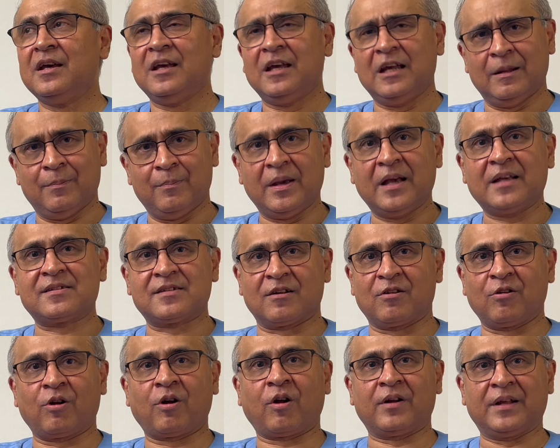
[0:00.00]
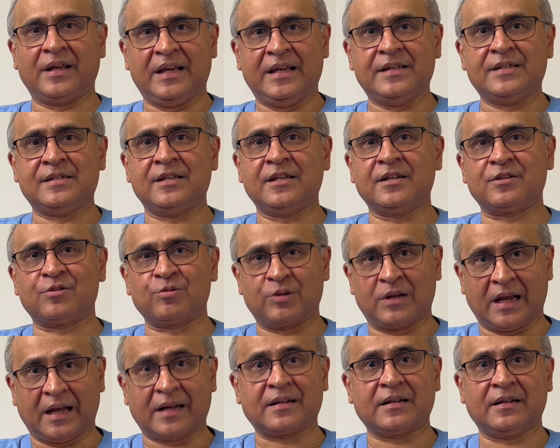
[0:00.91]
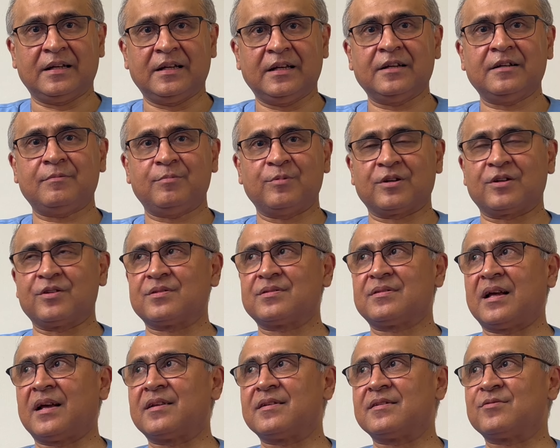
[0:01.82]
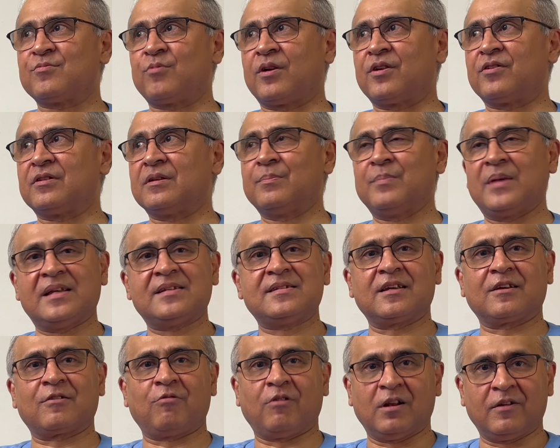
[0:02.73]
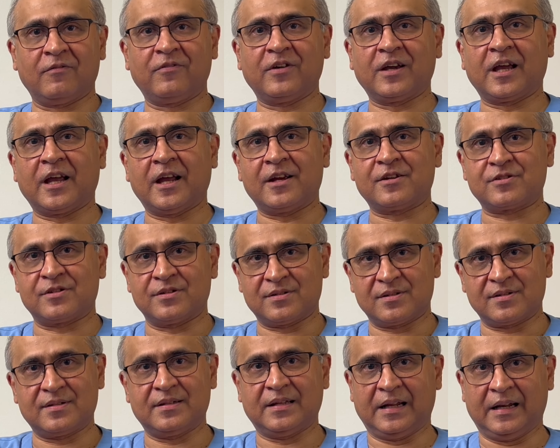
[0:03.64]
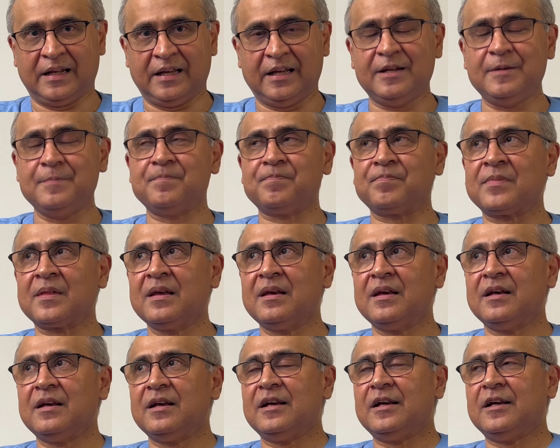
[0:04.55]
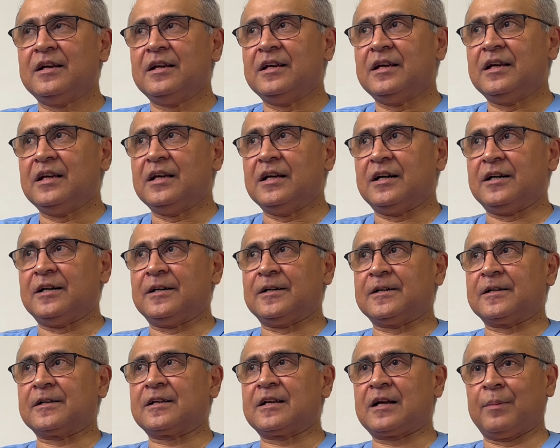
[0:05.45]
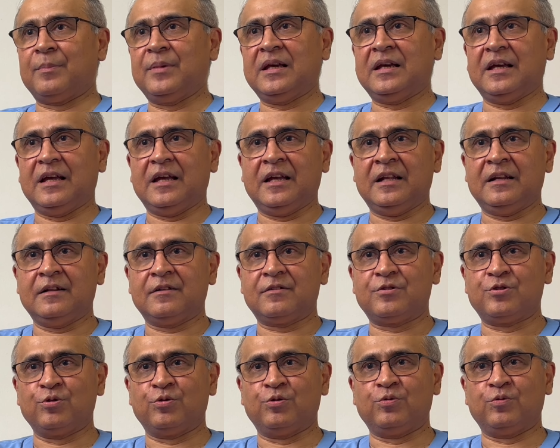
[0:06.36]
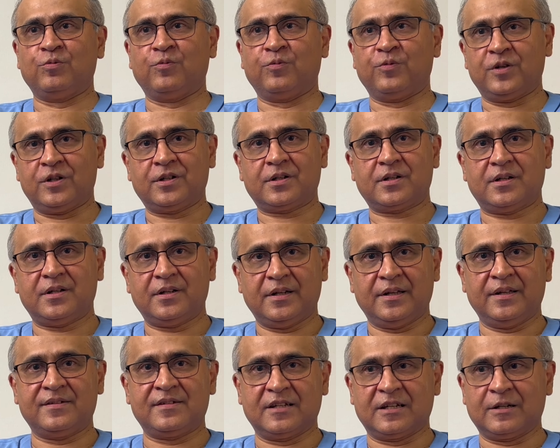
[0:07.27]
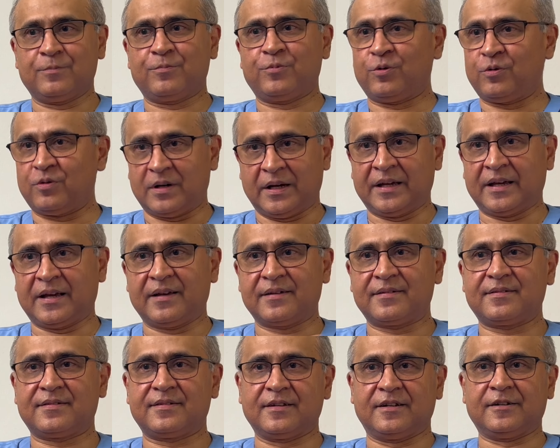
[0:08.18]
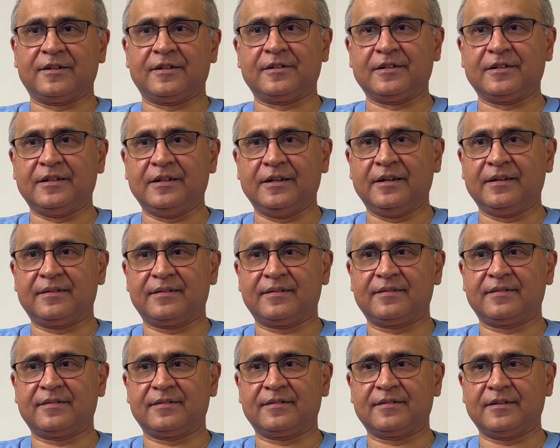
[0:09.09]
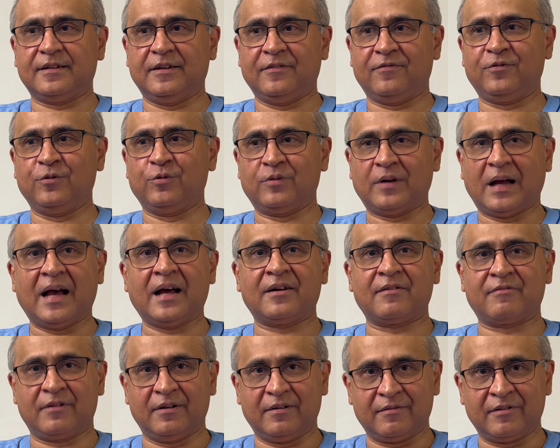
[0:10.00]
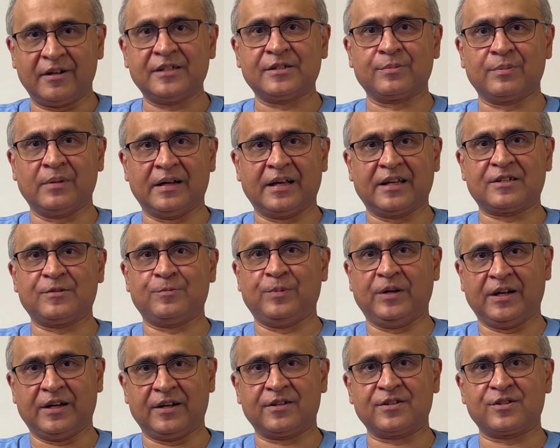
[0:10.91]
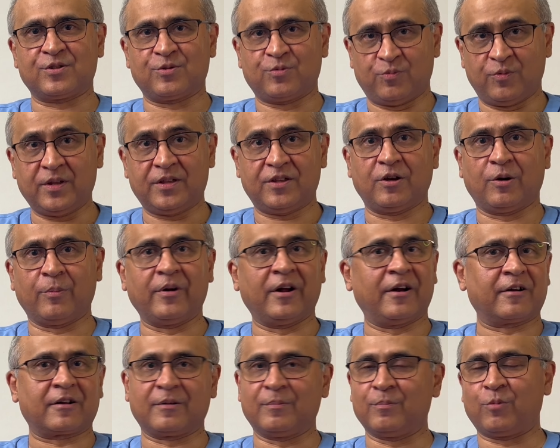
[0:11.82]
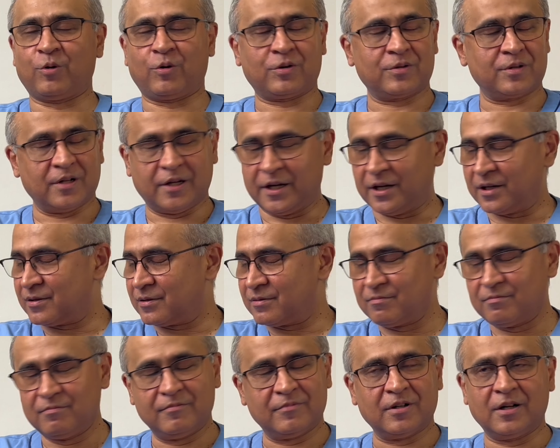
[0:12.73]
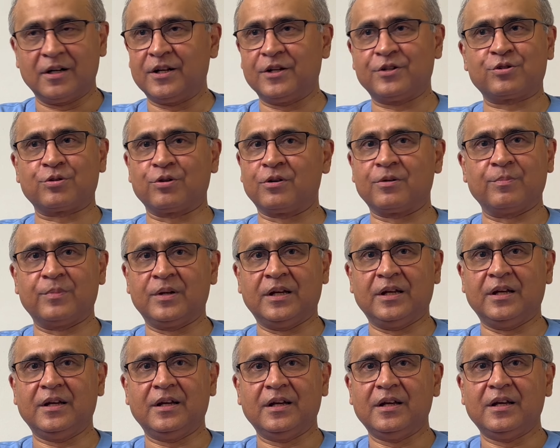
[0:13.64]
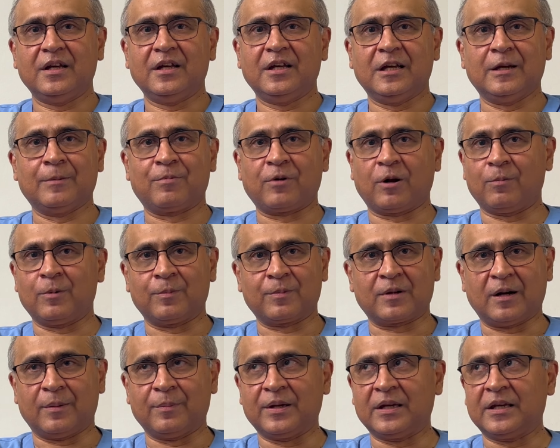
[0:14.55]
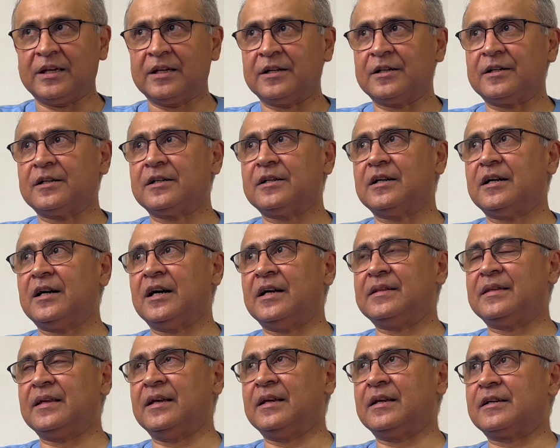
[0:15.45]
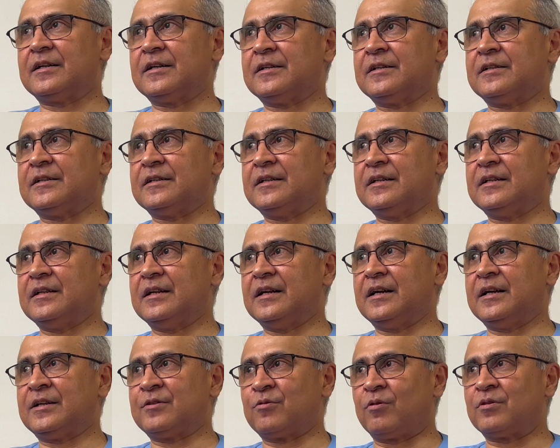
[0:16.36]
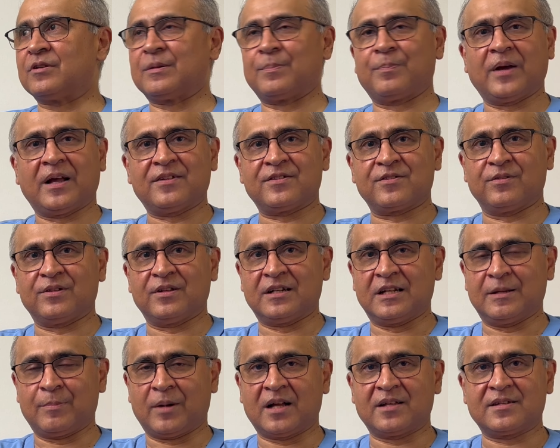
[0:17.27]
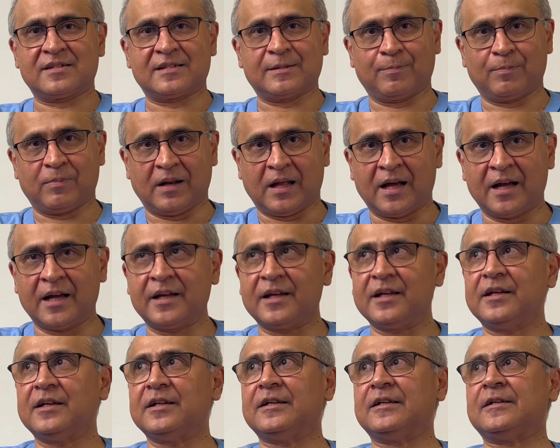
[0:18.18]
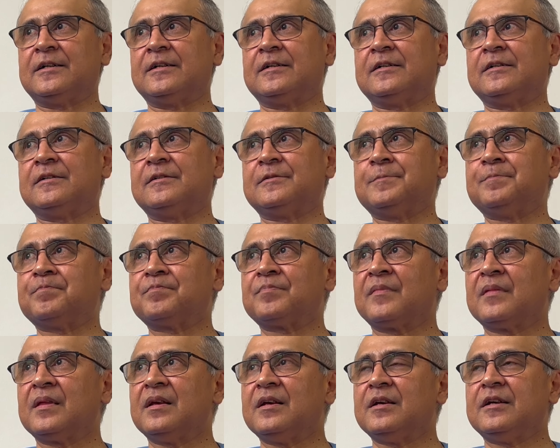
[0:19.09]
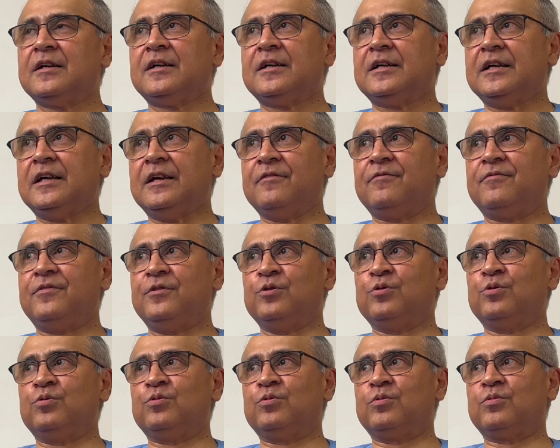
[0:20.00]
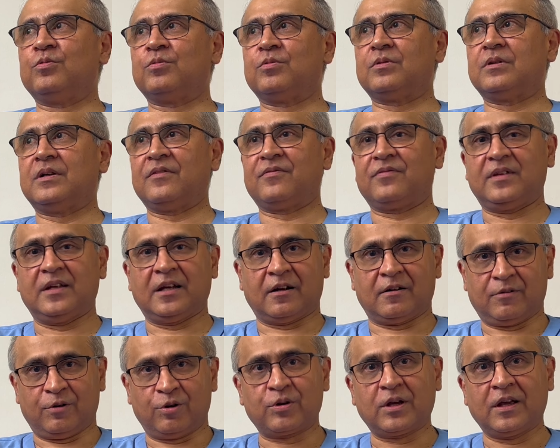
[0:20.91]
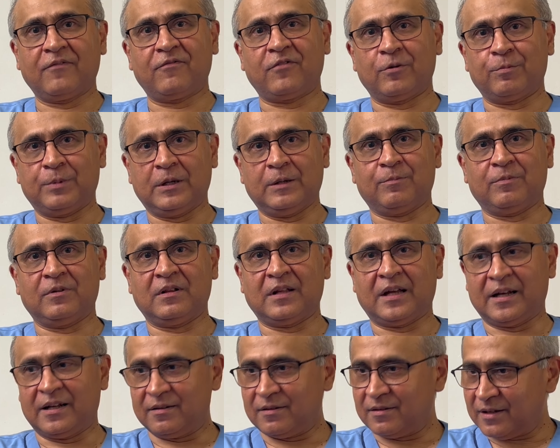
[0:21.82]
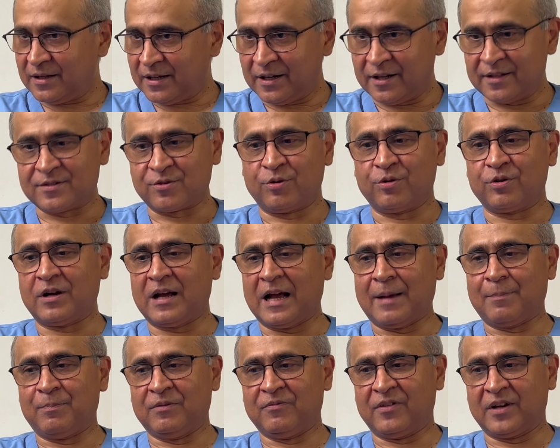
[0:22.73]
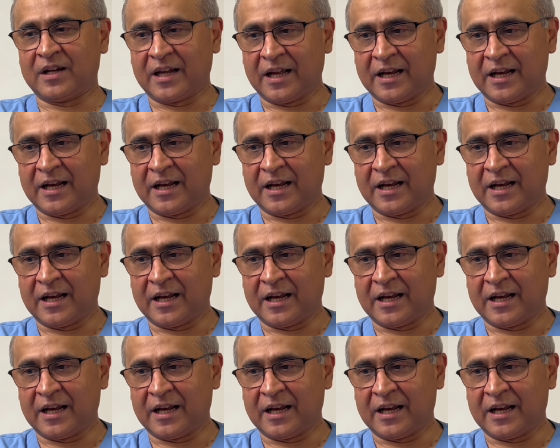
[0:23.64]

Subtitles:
it makes it a lot easier to get in here, because that is one of the basic qualifications they need. Coming into work in Singapore, I guess it's, if you had reasonable experience with the American board, it really shouldn't be a problem coming here. I think it all depends on the demand supply. If they are looking for people, and it's going to happen, we are